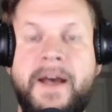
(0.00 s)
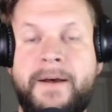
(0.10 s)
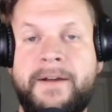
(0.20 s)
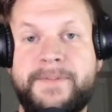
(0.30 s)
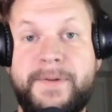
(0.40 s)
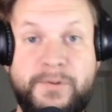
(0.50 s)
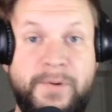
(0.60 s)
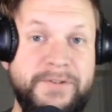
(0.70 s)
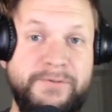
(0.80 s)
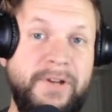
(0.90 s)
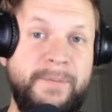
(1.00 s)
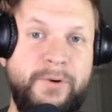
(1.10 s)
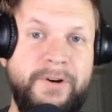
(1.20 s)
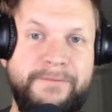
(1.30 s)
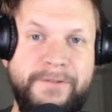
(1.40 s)
Special 1 is really
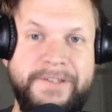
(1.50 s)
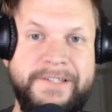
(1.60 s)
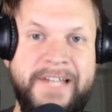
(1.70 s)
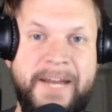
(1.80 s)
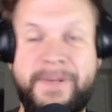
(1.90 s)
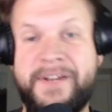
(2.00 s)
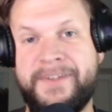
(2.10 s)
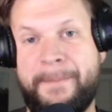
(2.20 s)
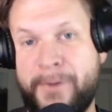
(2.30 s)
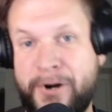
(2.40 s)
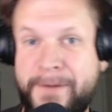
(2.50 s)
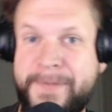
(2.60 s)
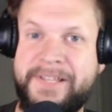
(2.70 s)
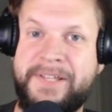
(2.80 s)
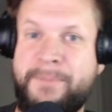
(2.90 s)
important for this attack because it
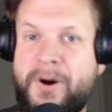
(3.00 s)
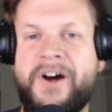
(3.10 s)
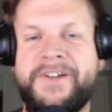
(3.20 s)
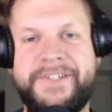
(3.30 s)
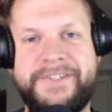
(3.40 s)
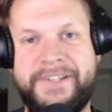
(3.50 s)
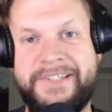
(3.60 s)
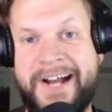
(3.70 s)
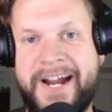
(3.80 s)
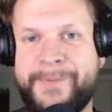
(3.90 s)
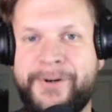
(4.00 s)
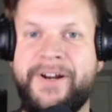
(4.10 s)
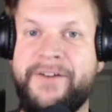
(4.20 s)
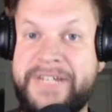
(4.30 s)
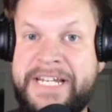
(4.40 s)
permanently pauses the timer
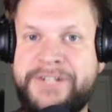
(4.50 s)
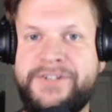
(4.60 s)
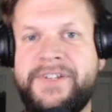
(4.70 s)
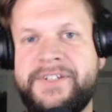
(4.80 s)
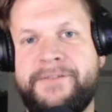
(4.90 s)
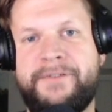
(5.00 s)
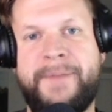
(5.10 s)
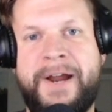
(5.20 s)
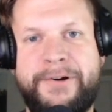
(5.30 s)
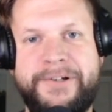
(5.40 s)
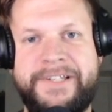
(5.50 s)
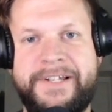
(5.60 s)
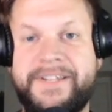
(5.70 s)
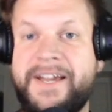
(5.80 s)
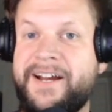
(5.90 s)
of each of these different powers things
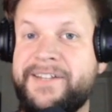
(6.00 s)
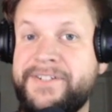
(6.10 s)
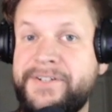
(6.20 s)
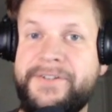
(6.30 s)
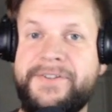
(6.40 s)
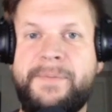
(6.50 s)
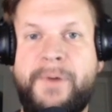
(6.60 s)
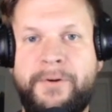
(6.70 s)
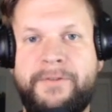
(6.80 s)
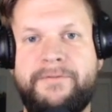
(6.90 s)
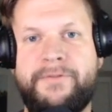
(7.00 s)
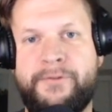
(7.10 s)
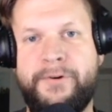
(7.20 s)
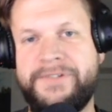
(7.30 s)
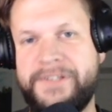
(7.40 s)
until the opponent
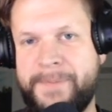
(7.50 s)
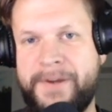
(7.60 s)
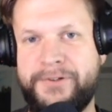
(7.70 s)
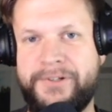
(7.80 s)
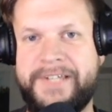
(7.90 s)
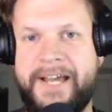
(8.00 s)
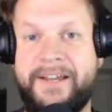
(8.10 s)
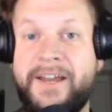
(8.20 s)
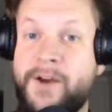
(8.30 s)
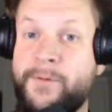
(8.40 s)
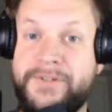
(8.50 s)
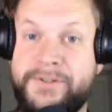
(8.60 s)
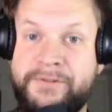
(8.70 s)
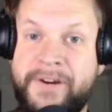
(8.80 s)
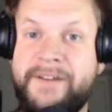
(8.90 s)
throws a special attack, which is
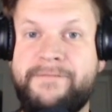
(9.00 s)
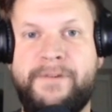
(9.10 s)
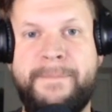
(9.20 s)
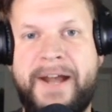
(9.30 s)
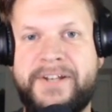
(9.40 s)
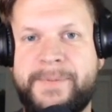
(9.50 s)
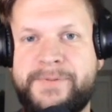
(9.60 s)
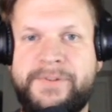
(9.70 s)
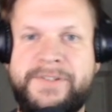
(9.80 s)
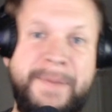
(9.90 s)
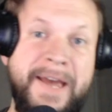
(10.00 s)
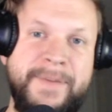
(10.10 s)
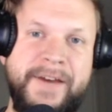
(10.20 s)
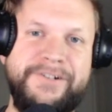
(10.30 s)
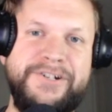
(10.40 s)
great for matchups with spam
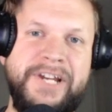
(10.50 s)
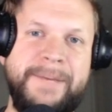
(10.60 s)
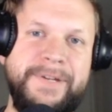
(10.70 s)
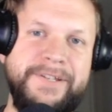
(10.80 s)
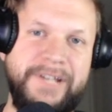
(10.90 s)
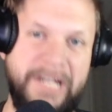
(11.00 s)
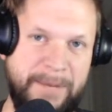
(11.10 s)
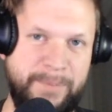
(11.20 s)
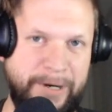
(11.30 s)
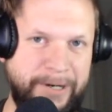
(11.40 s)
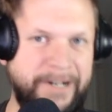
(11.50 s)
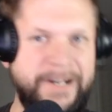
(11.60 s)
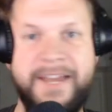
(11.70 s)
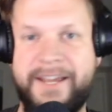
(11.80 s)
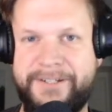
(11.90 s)
heavy champions like Hyperion
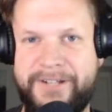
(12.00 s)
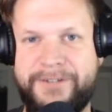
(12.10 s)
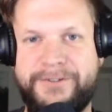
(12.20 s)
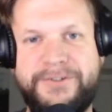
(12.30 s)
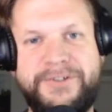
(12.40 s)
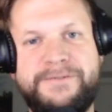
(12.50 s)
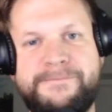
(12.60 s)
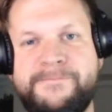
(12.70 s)
and Dr. Doom.